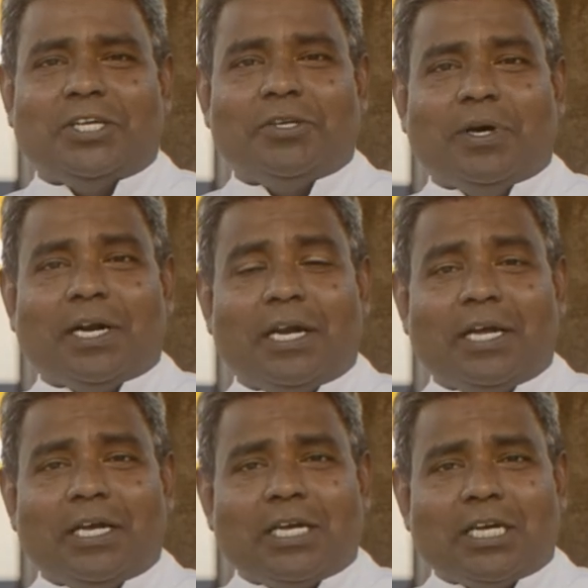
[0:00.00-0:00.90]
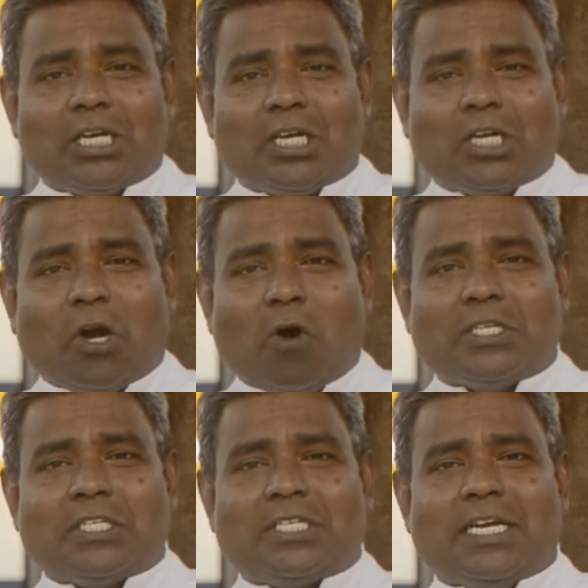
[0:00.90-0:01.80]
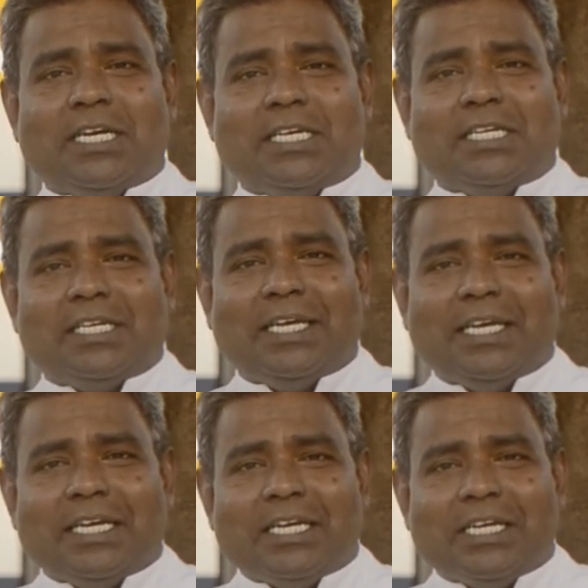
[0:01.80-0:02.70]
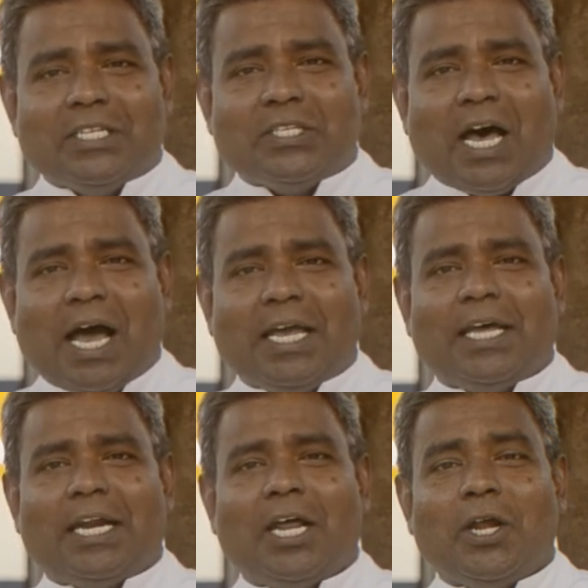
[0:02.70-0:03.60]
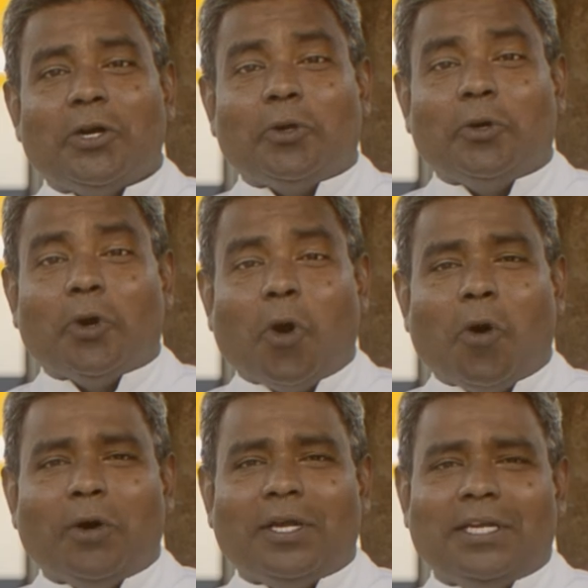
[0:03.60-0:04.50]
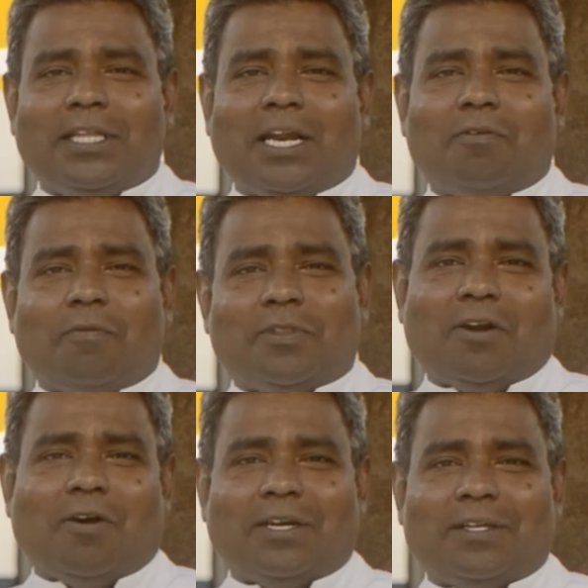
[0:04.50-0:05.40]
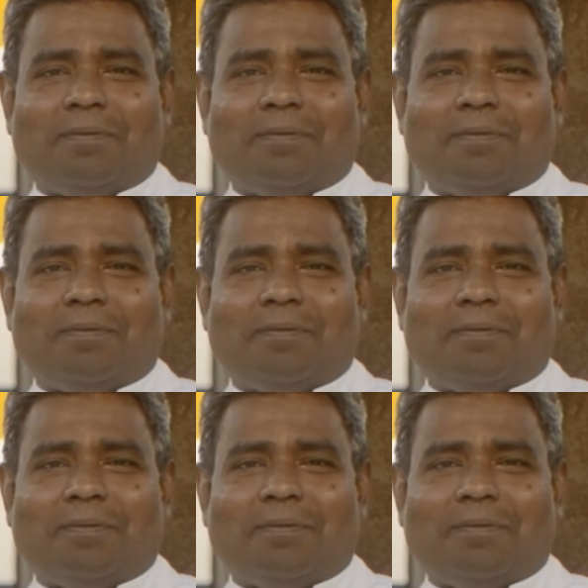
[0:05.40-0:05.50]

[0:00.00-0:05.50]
your constant desire to grow in the love of the Lord,